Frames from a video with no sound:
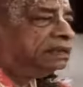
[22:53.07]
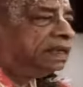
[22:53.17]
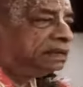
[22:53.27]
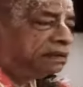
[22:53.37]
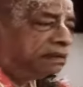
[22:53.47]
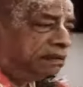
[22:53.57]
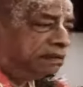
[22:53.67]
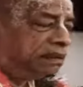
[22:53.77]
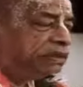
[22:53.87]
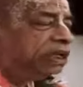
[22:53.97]
That
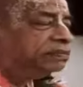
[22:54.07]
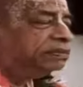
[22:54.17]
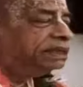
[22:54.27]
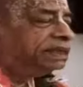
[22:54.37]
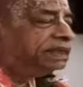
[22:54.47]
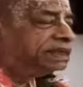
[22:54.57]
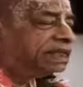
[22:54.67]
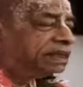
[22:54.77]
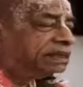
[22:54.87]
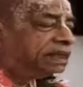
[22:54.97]
Rishabhde's
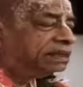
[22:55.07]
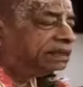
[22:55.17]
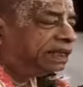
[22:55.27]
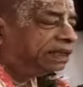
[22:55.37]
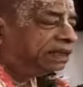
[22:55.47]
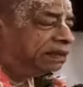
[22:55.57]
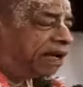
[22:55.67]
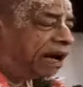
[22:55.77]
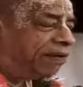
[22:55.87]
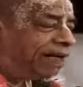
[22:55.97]
instruction. That
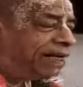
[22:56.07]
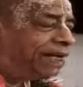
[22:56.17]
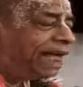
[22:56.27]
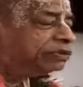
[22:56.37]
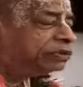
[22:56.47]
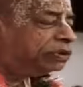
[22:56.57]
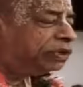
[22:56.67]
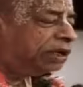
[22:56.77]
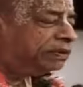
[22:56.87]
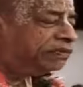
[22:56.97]
our life
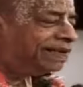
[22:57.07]
should not